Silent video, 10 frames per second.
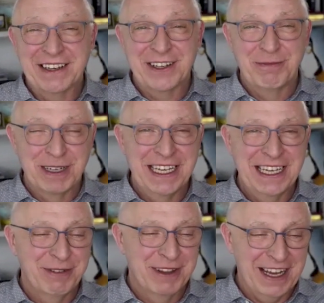
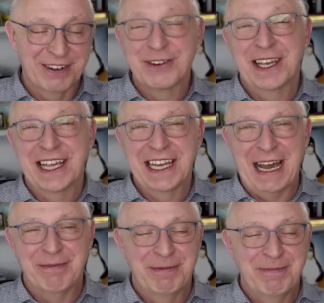completely without looking it
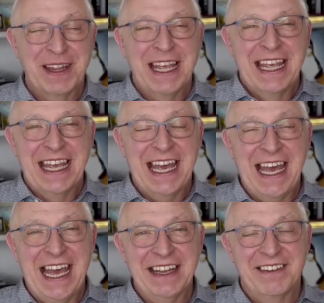up.
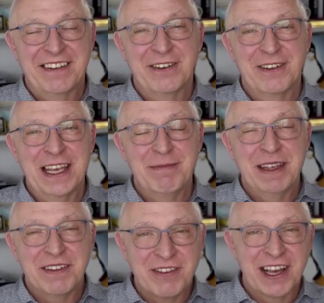And so the
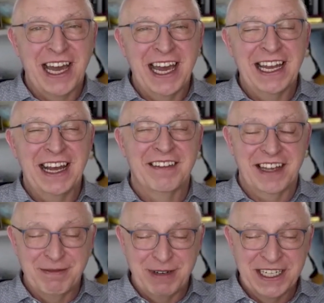MISRA guidelines
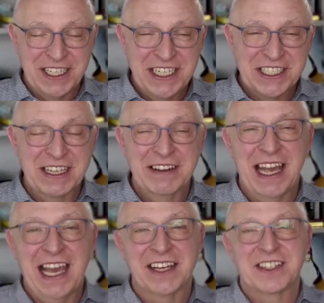and my teaching
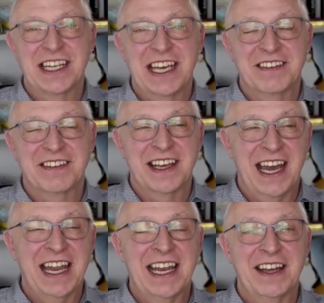actually has a
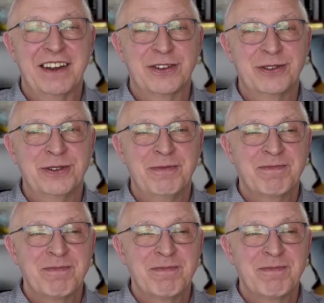guideline to